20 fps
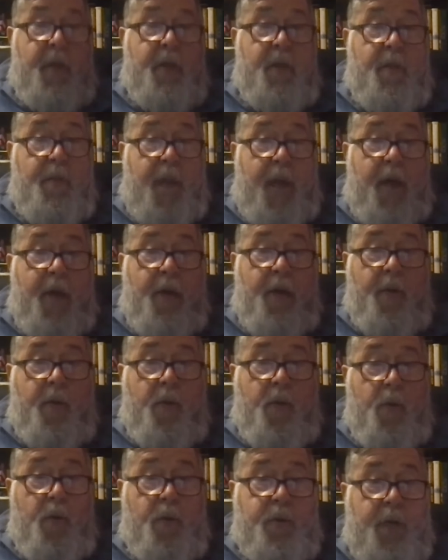in the battle the
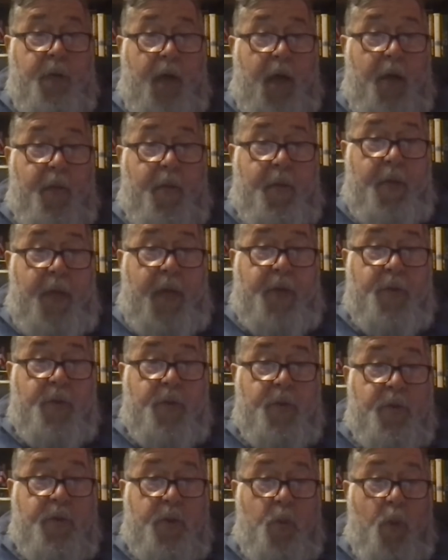whole time, and that's
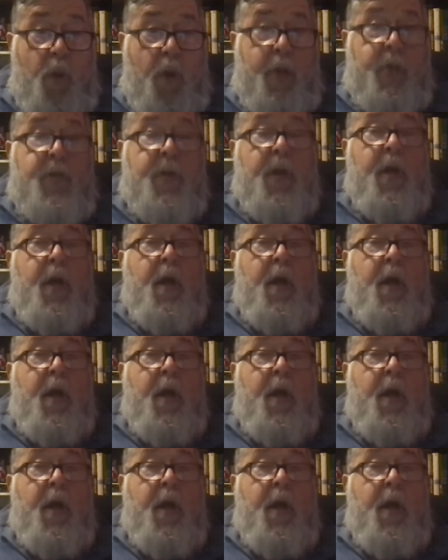what she was.